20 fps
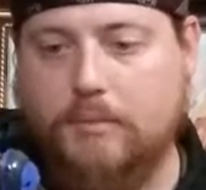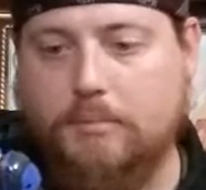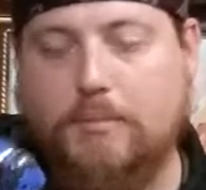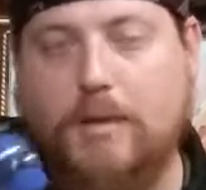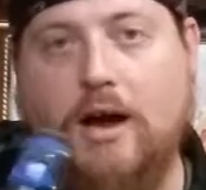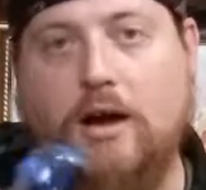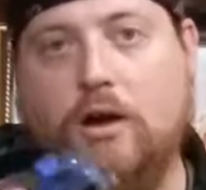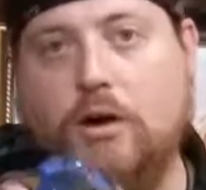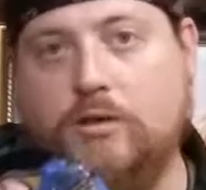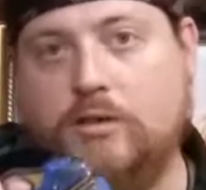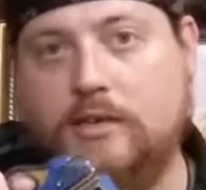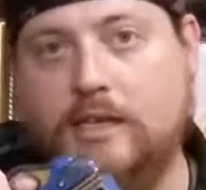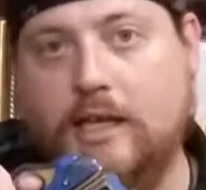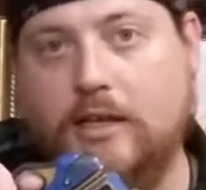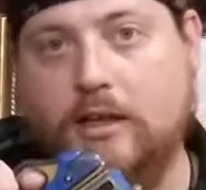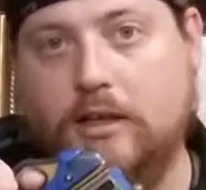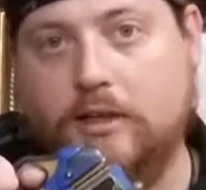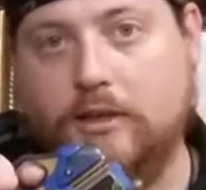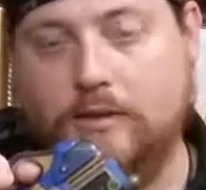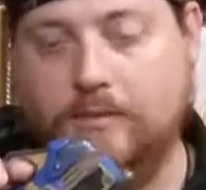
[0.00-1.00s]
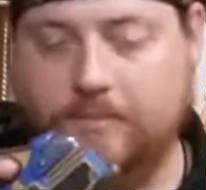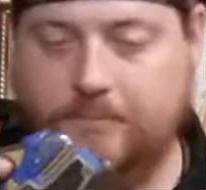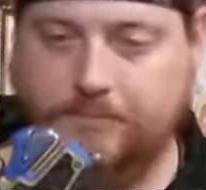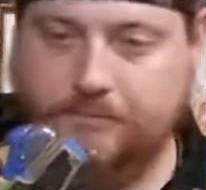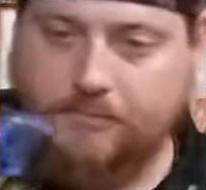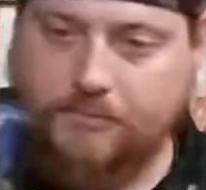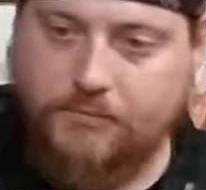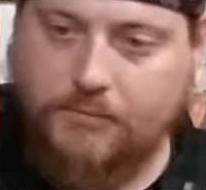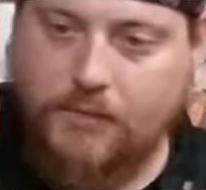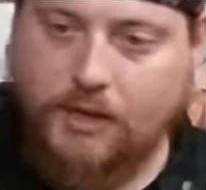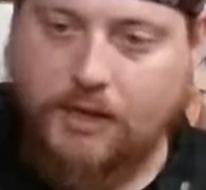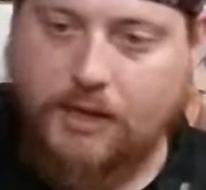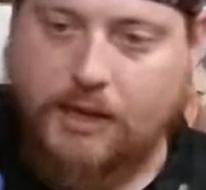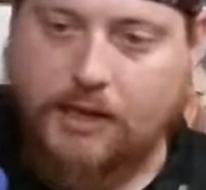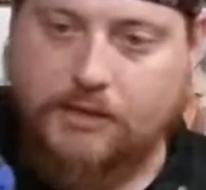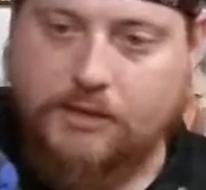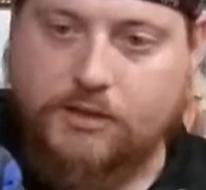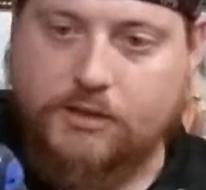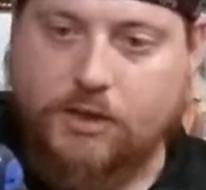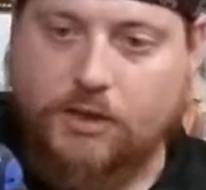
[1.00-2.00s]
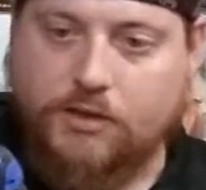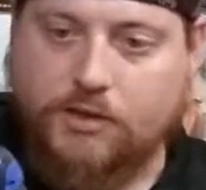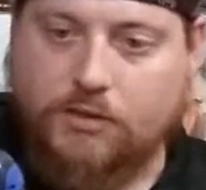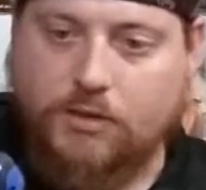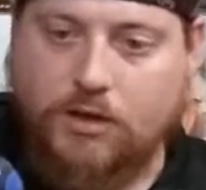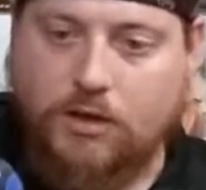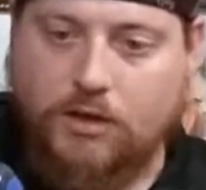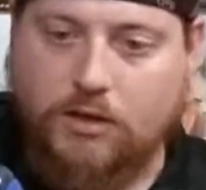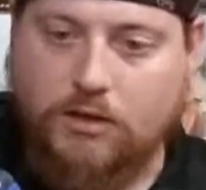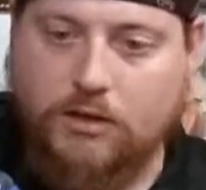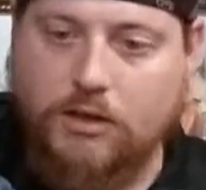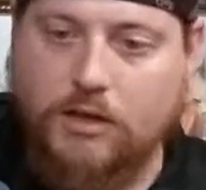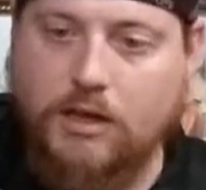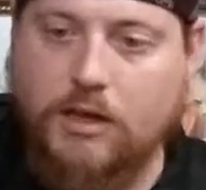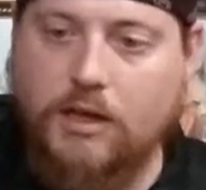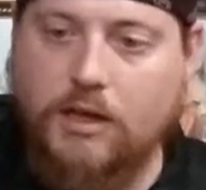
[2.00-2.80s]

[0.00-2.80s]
Mahou Cellular, as it's also called.